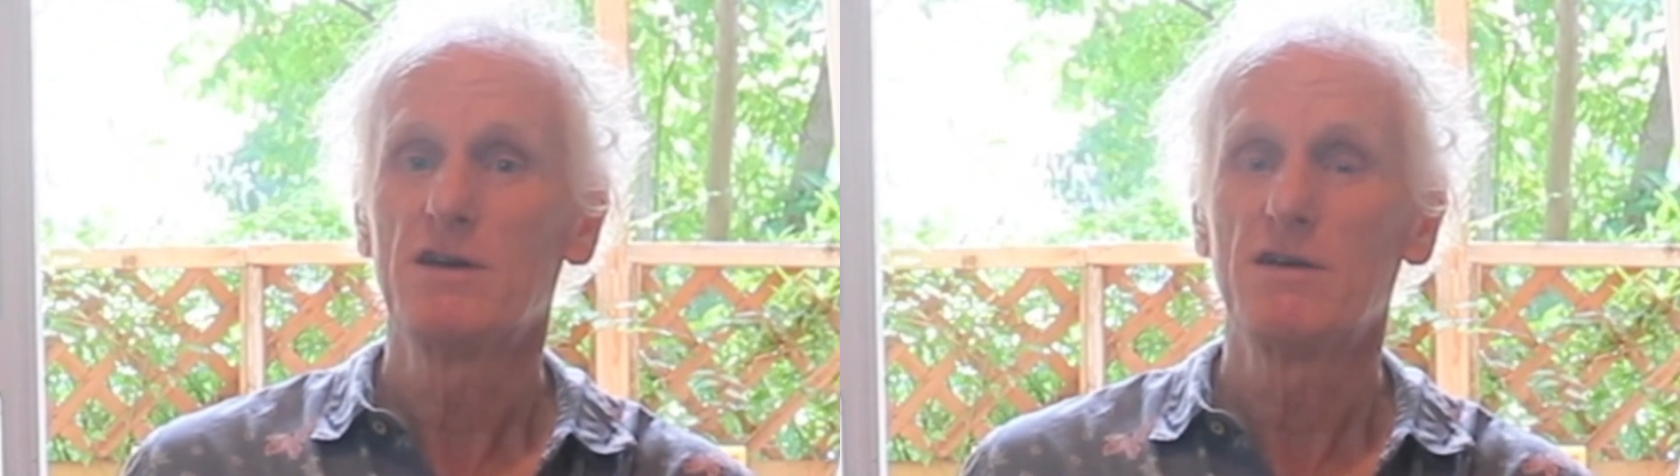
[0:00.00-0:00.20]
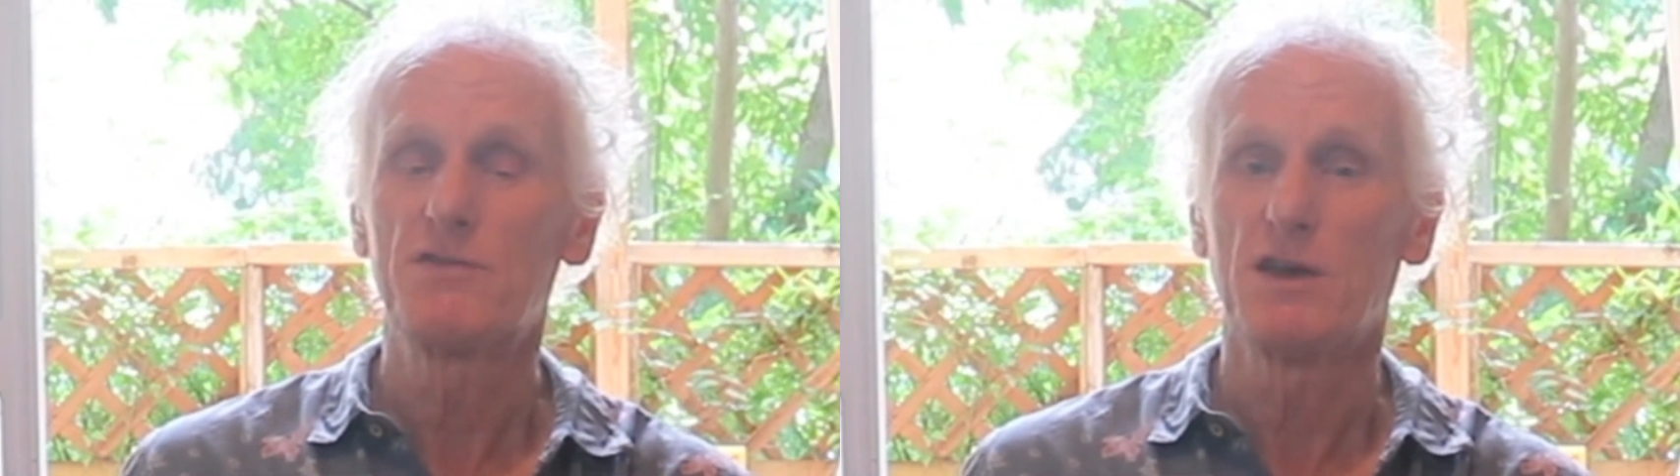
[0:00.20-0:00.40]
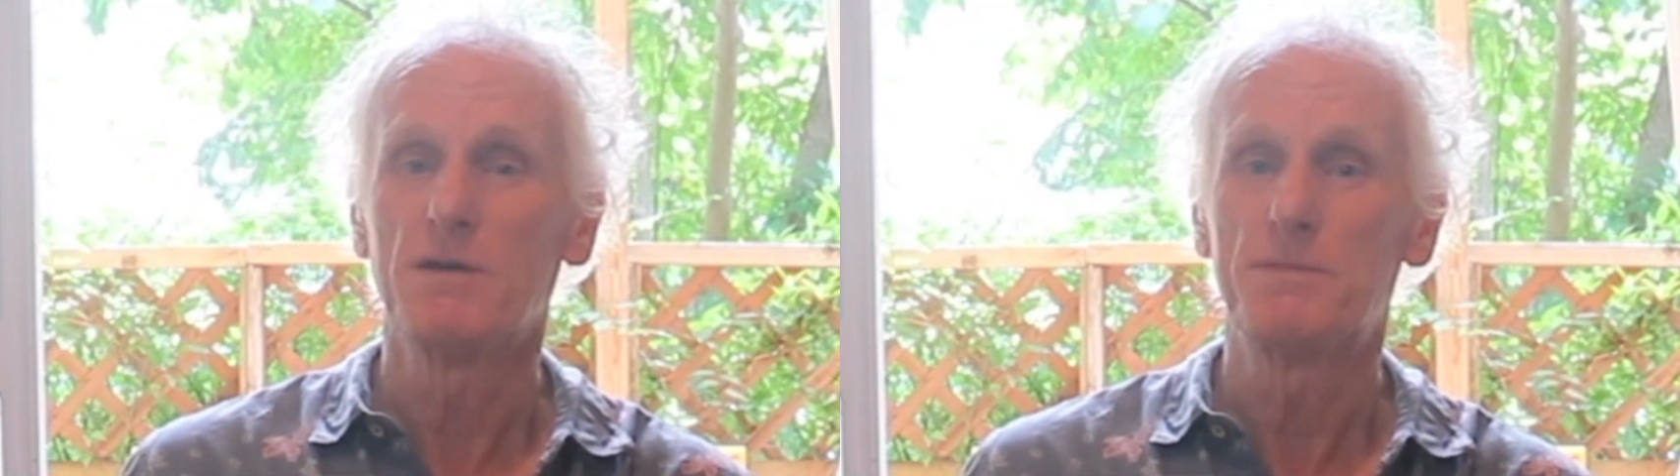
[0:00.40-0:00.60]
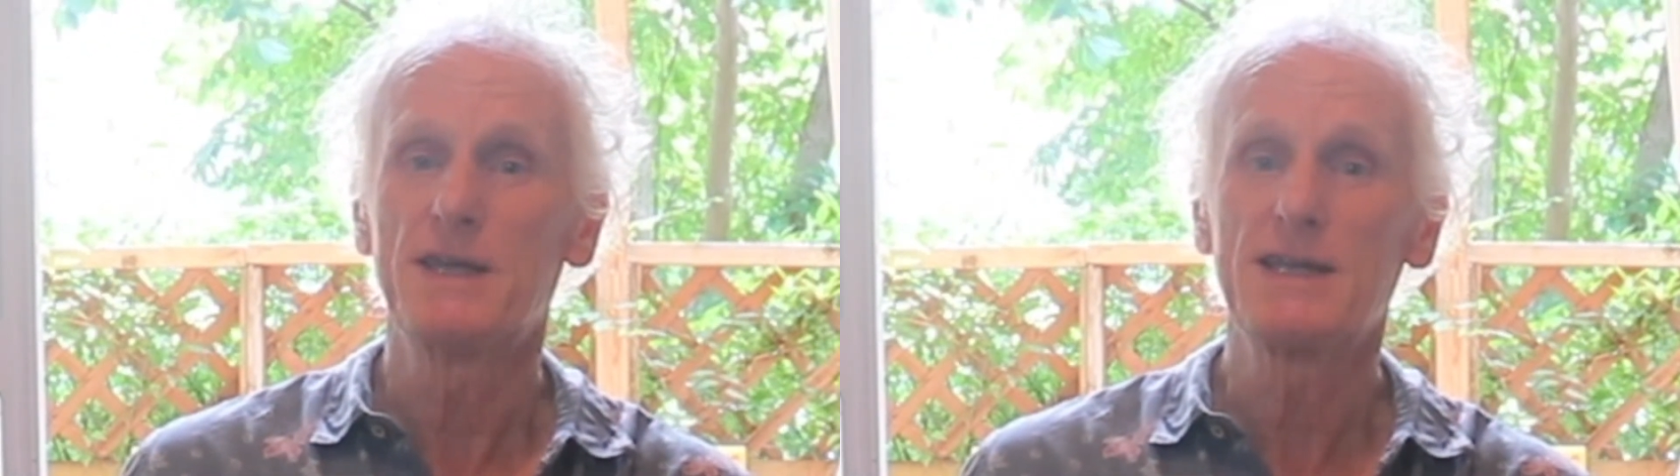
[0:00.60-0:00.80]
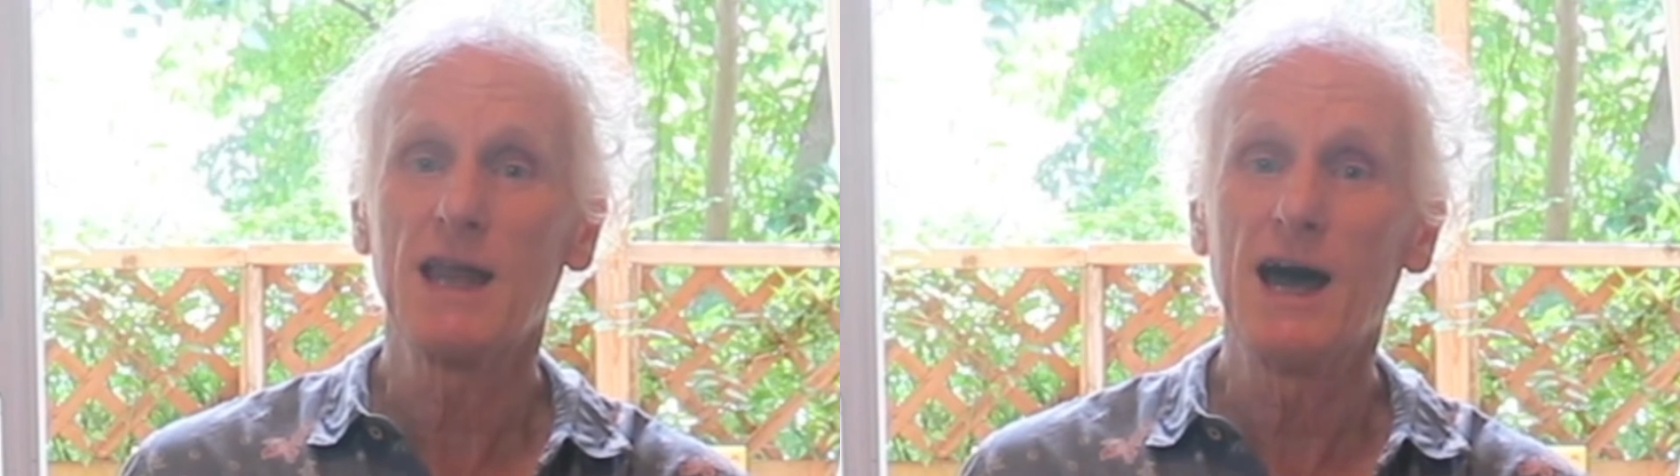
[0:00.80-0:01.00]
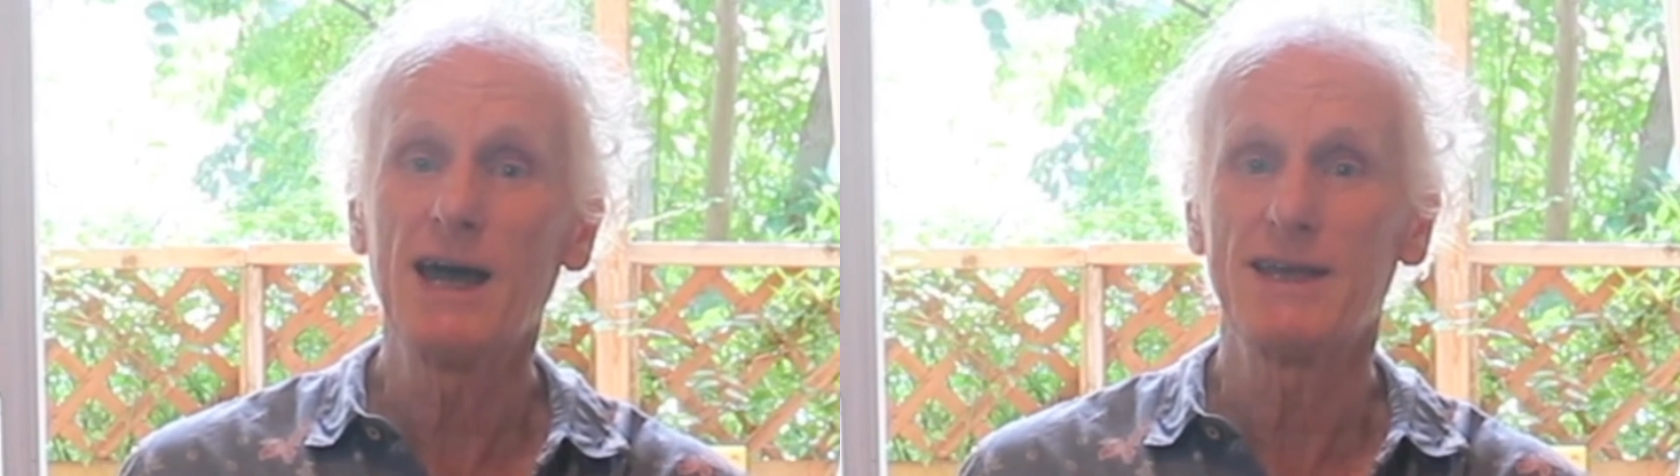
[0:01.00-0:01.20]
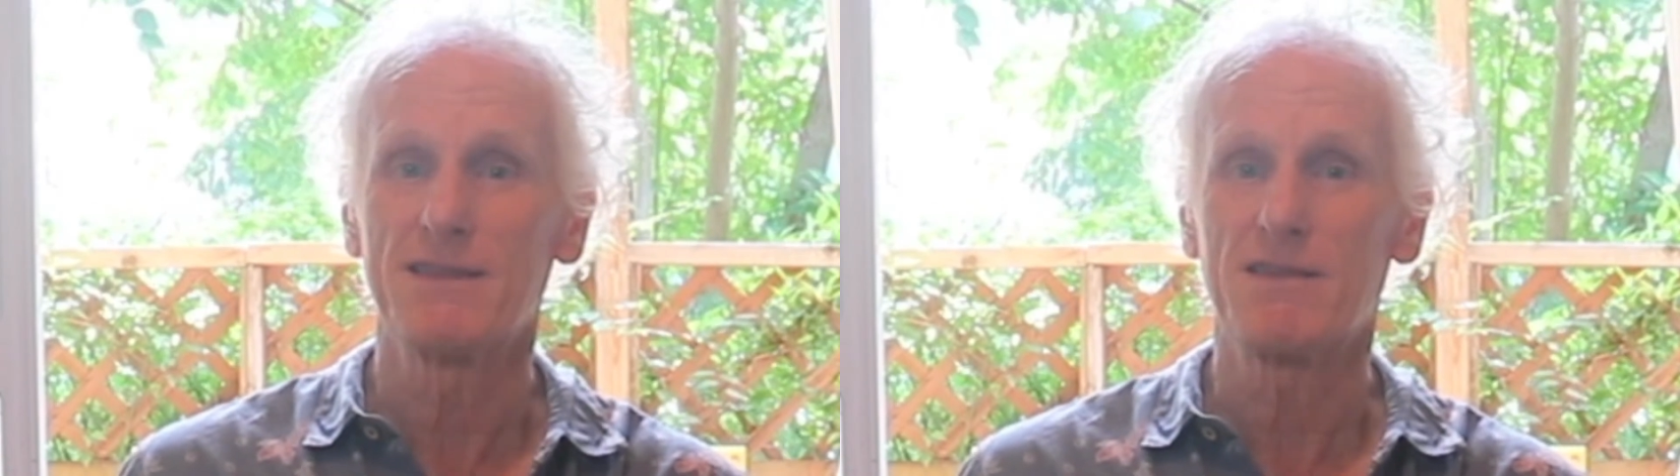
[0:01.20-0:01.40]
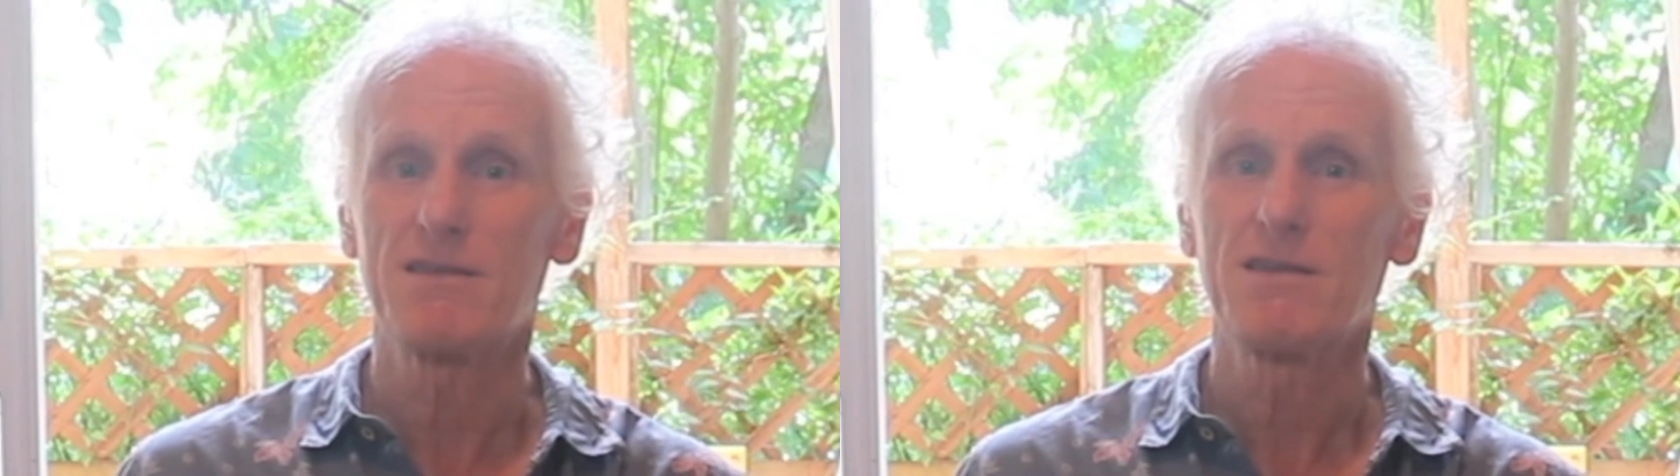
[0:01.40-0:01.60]
of the opening
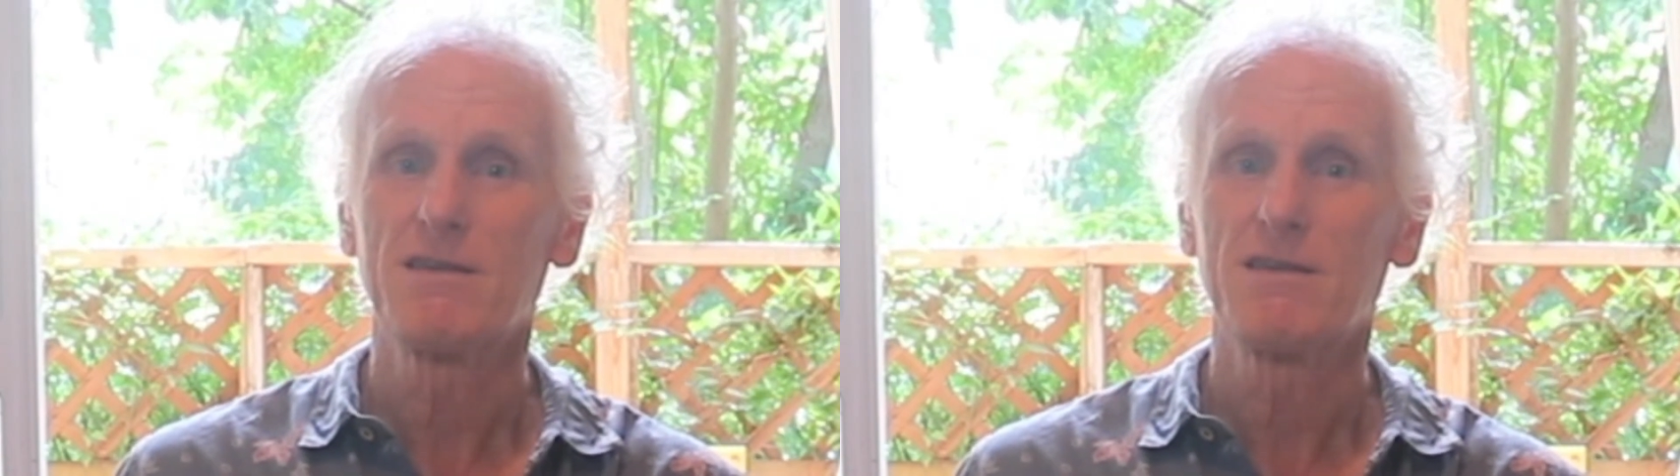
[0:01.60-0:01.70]
lines.